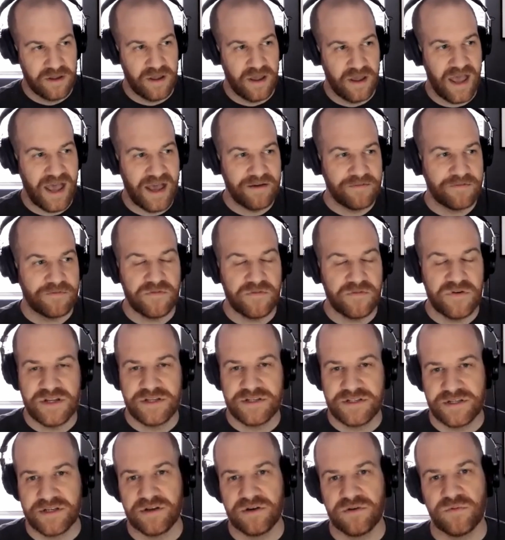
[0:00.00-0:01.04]
every
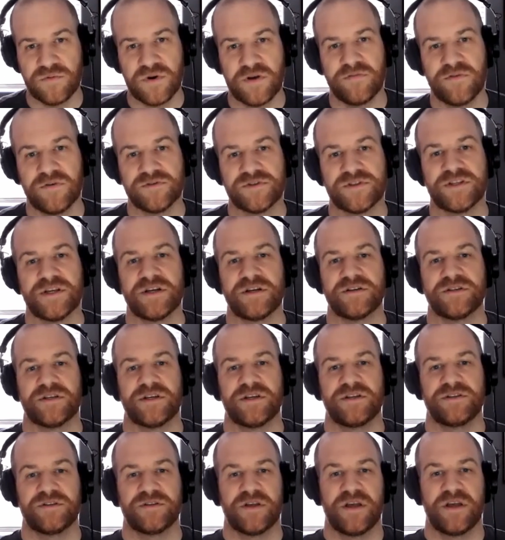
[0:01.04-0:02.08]
single one of those things
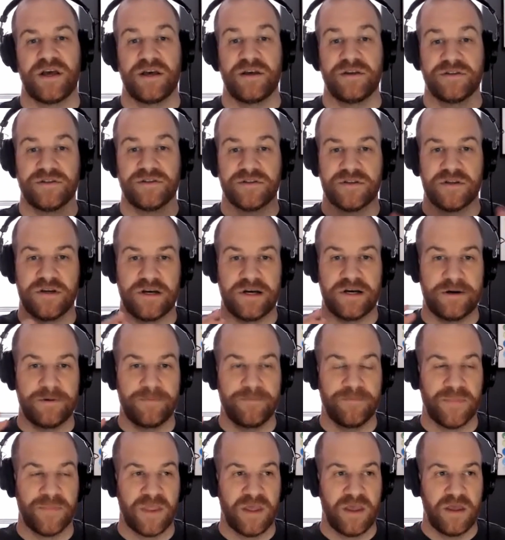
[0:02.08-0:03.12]
has
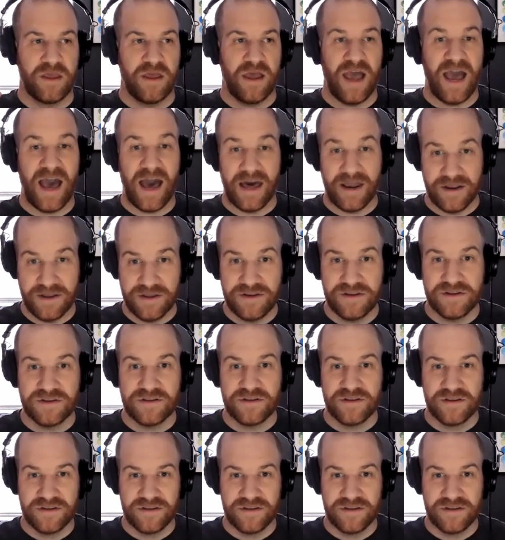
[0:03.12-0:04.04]
added,